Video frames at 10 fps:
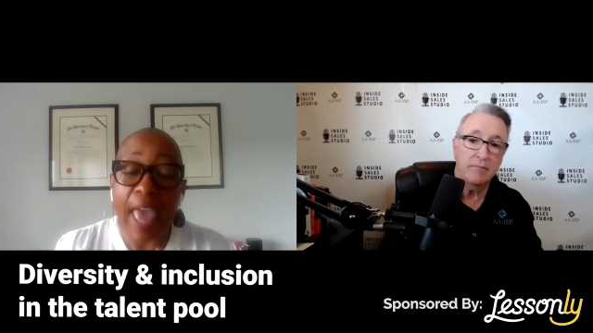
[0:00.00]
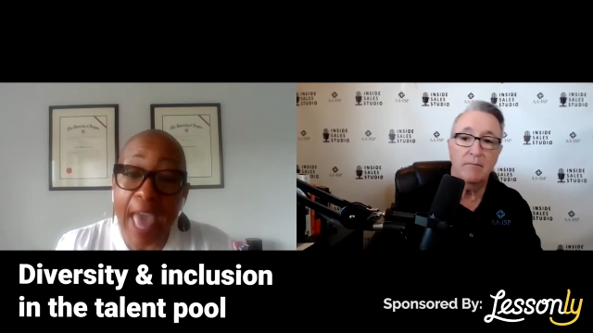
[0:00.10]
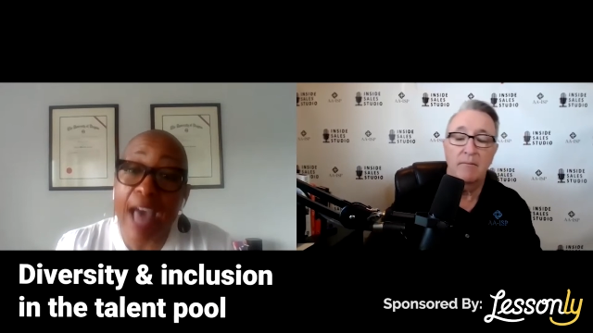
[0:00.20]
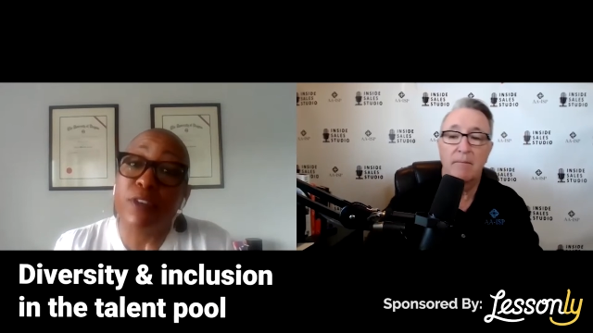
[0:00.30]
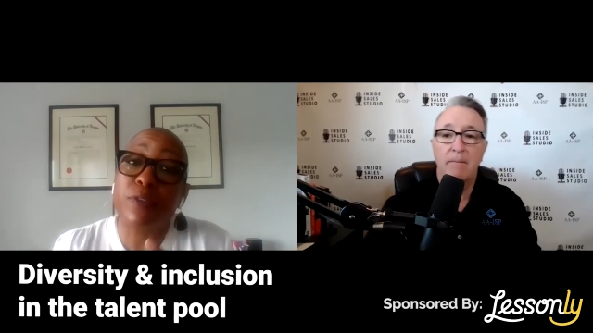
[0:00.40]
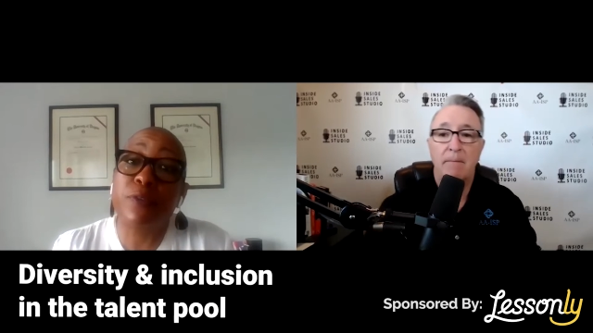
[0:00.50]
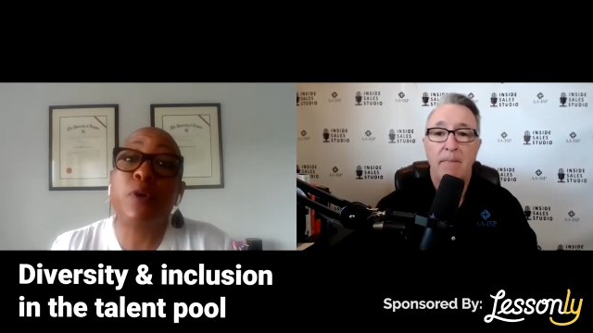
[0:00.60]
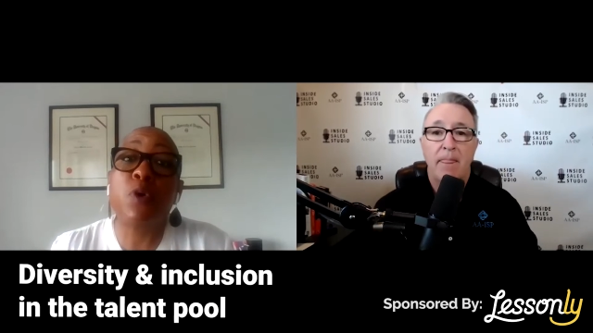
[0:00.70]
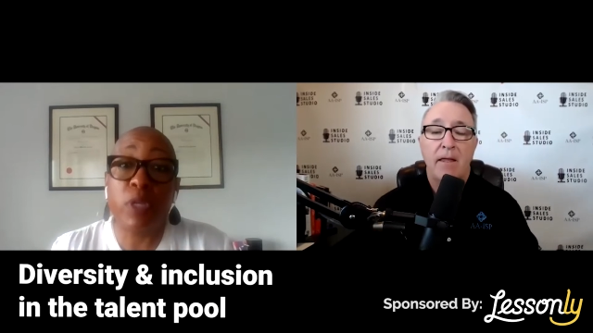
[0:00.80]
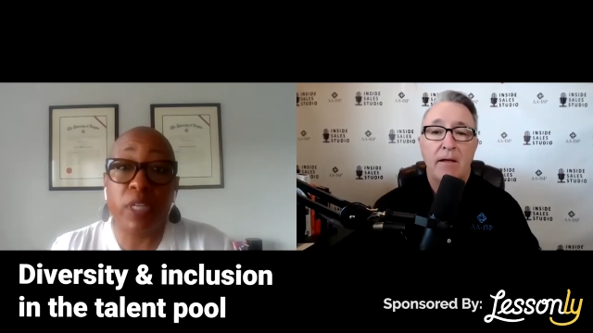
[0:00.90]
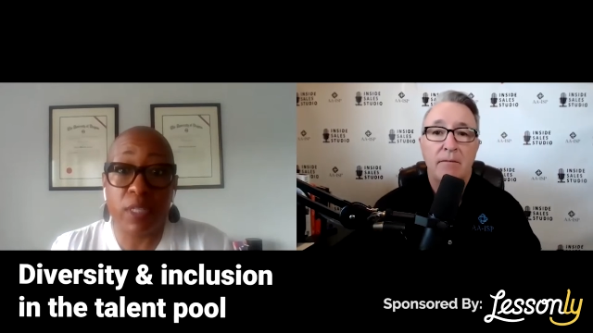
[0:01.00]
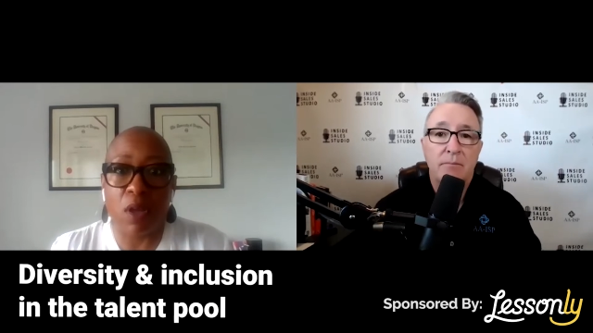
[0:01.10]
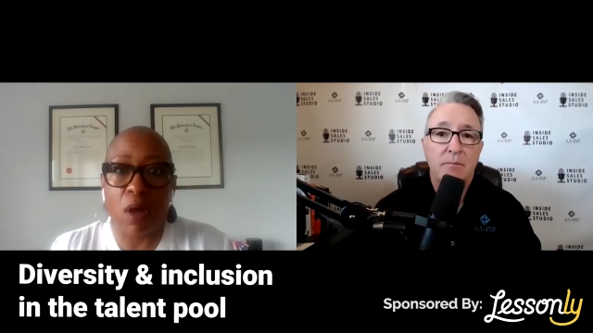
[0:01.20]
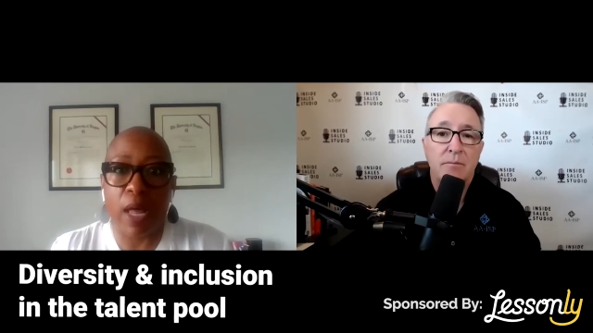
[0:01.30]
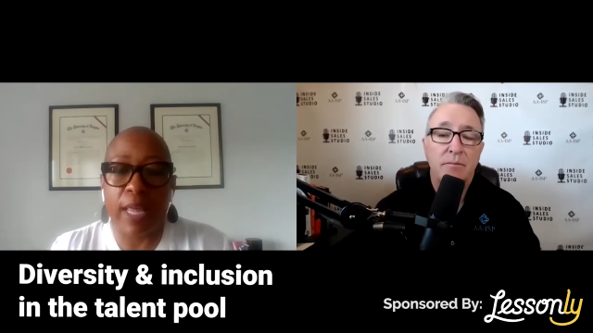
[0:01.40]
Speaker 1: have a focus
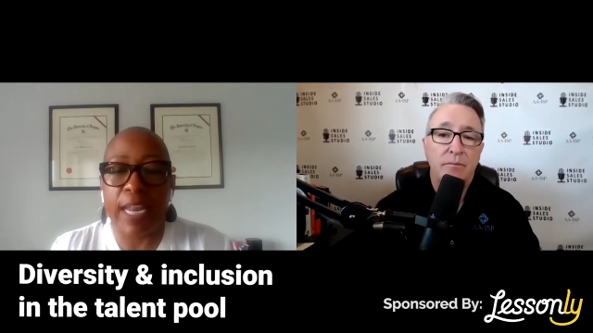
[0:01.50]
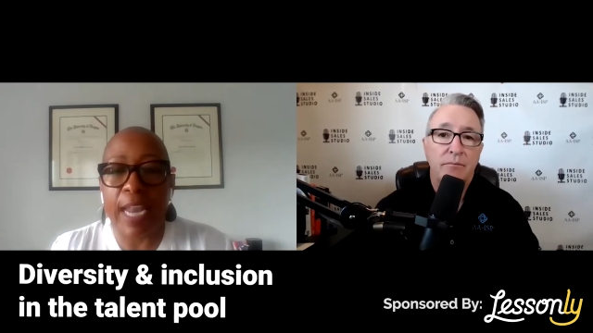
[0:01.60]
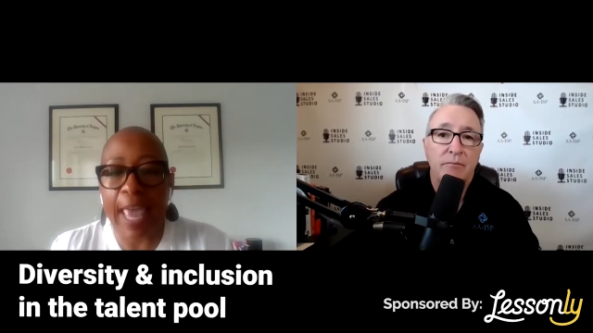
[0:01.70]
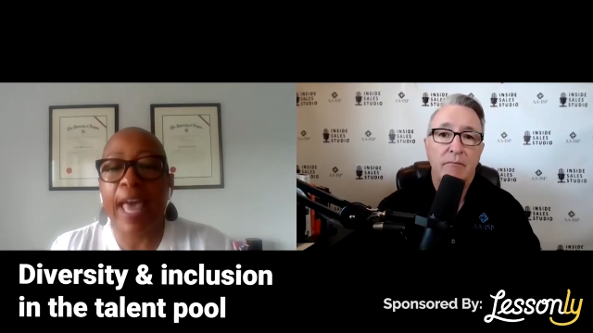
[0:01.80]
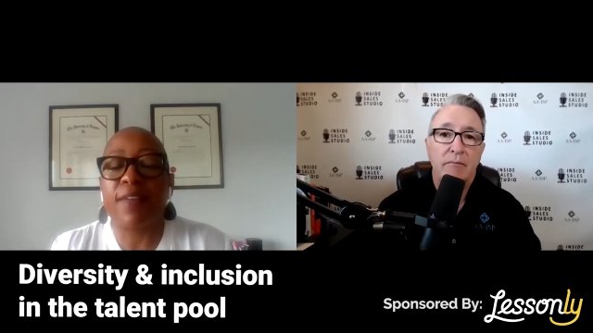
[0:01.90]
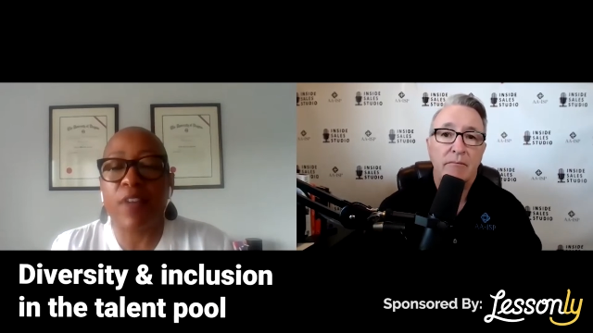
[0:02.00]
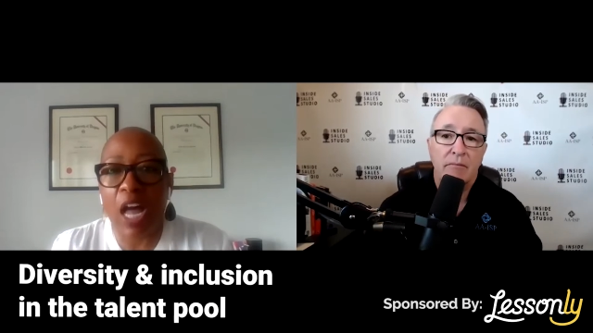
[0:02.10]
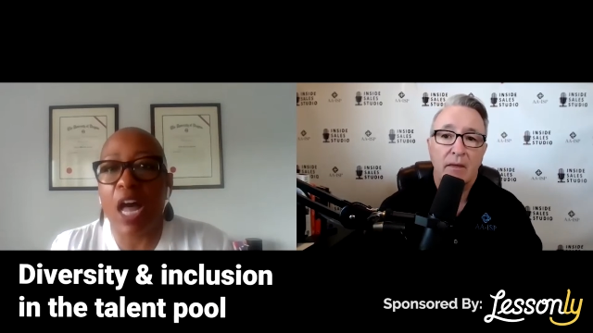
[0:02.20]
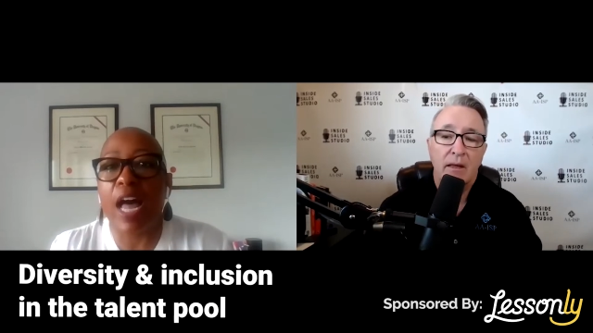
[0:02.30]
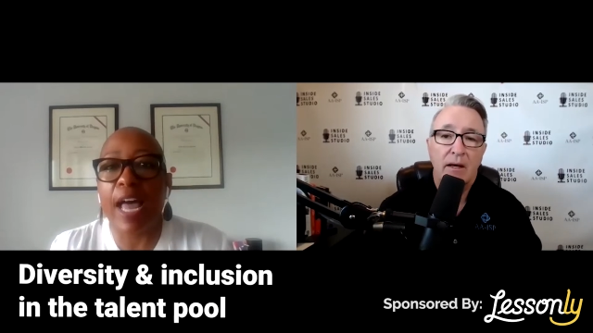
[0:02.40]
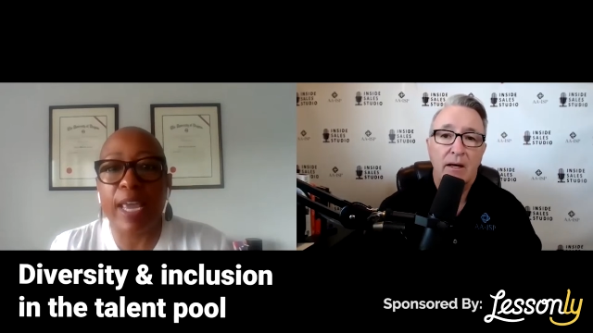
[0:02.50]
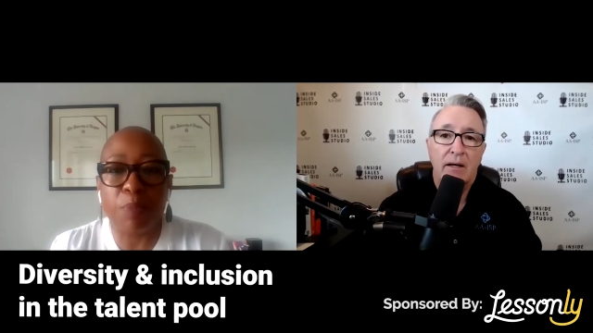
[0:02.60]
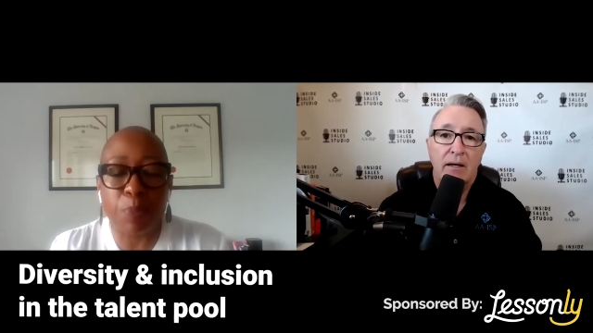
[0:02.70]
on and have a high